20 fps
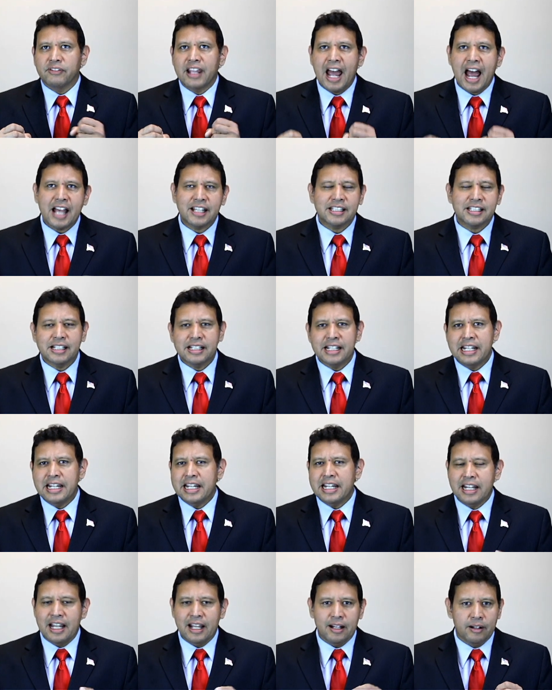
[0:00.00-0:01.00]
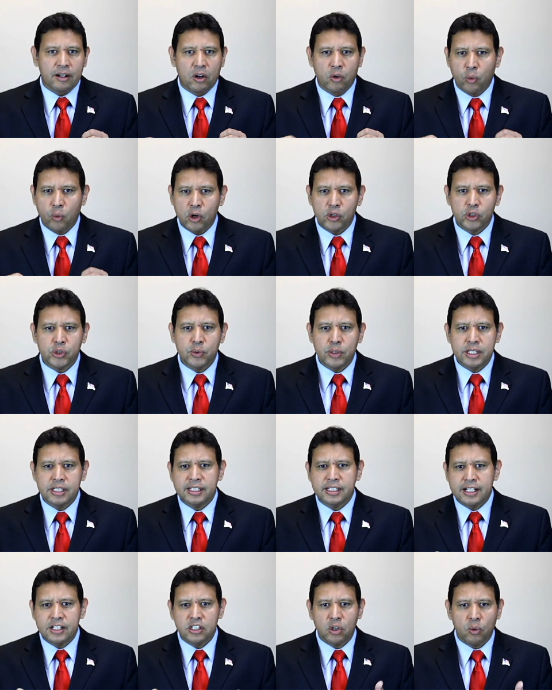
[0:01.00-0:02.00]
gasoline and groceries.
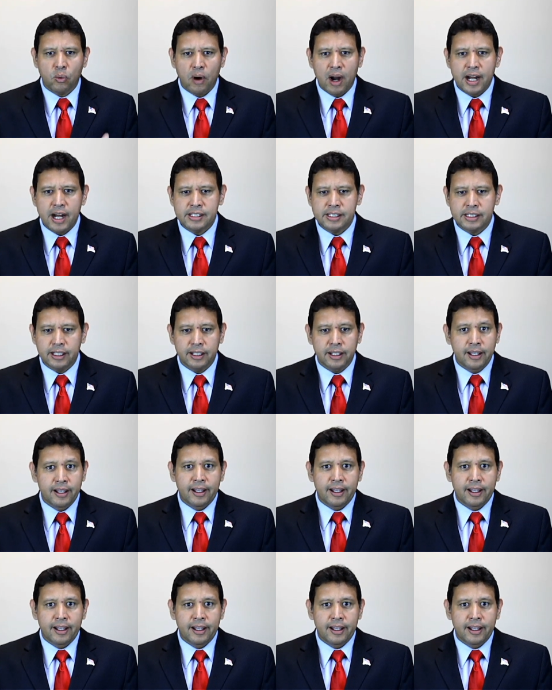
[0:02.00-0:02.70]
Things are rising.